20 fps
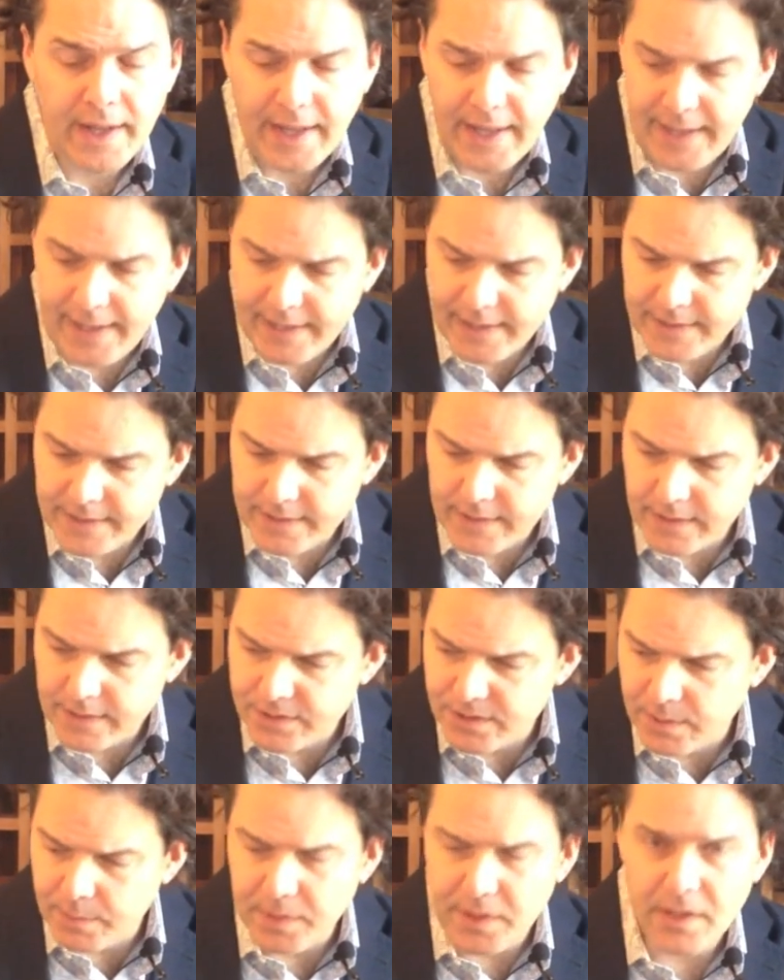and
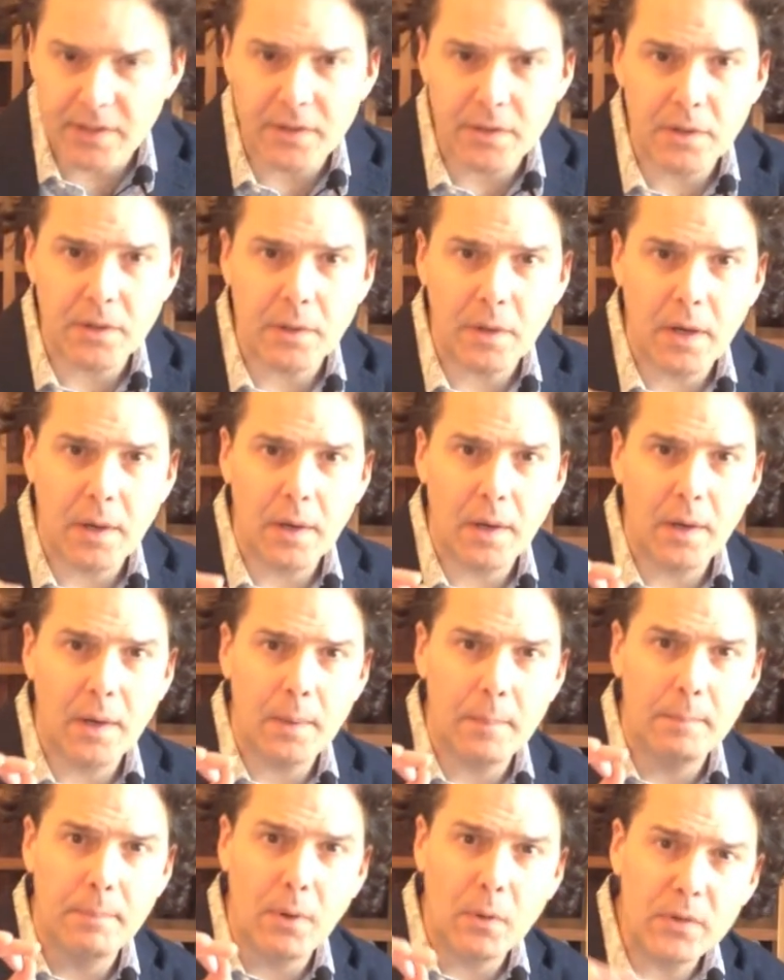some of the other uh,
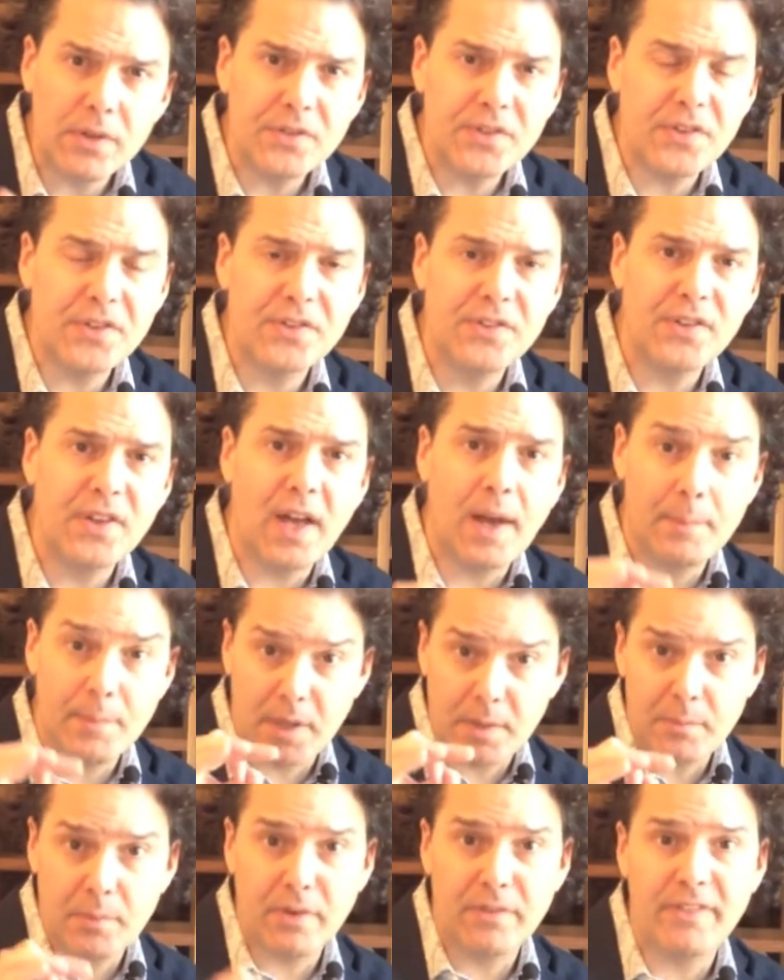bonuses I'm going
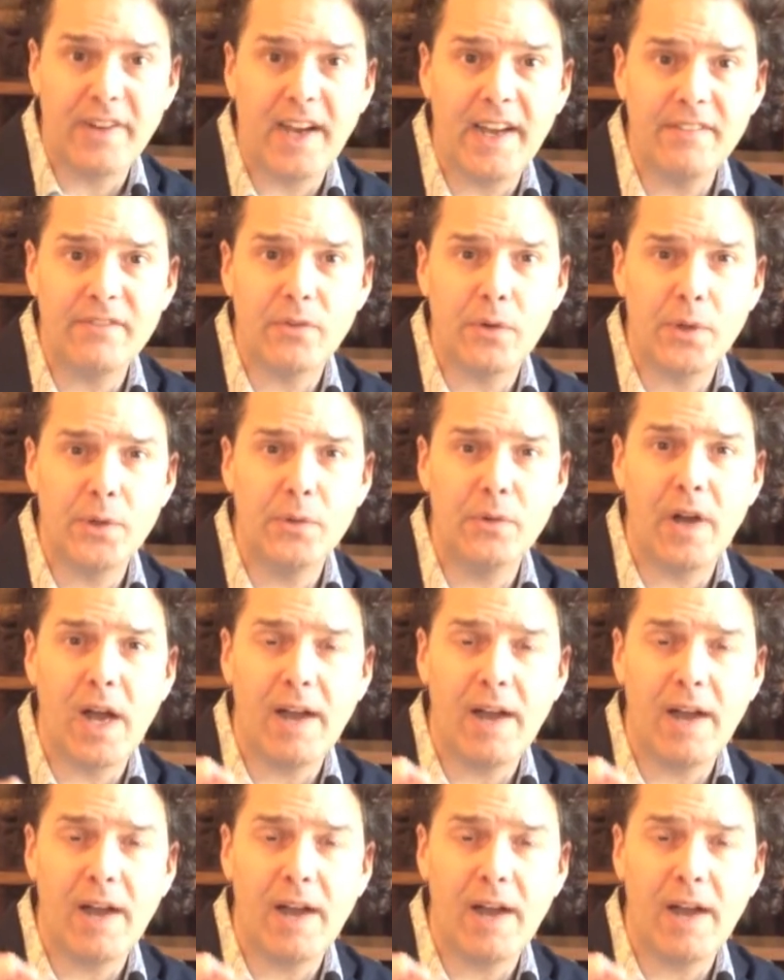to provide for you.